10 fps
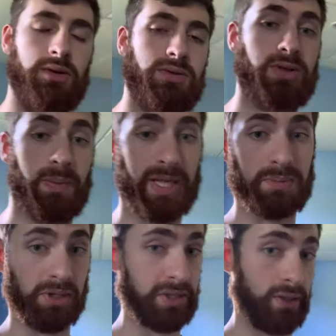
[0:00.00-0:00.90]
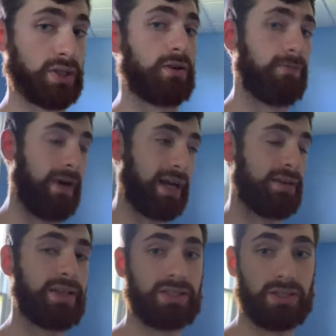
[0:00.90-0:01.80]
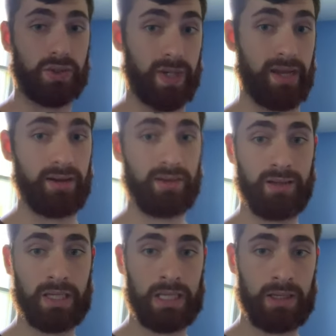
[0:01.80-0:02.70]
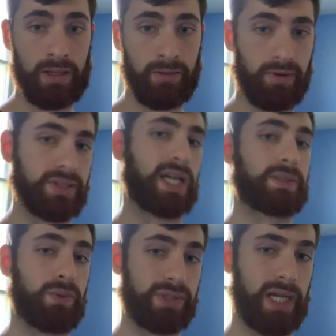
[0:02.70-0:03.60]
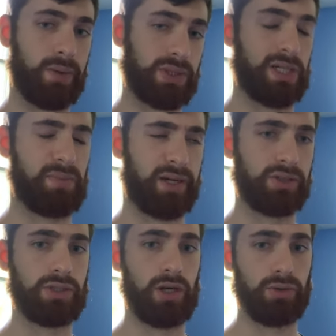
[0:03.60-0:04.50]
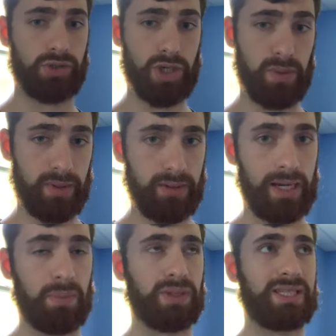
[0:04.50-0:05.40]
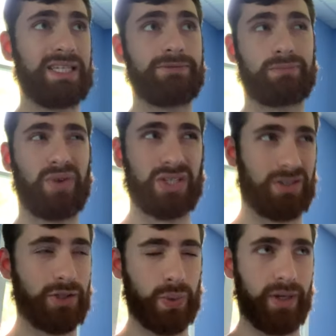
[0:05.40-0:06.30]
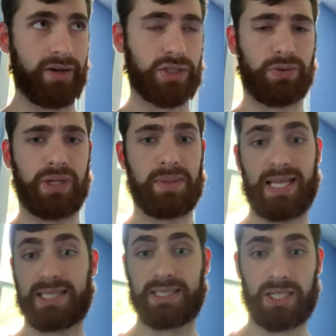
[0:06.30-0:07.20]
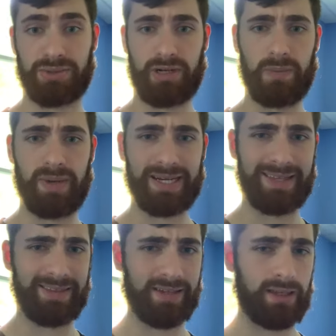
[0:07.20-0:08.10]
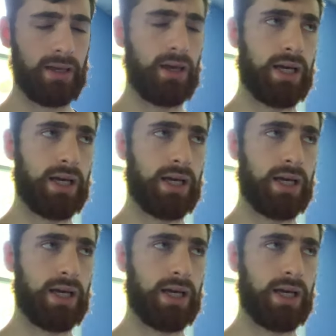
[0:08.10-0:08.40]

So the Pittsburgh Steelers are finalizing a trade for Jacksonville Jaguars linebacker Joe Schobert. And I believe from what I saw on Twitter, it's going to be a sixth round pick, I think.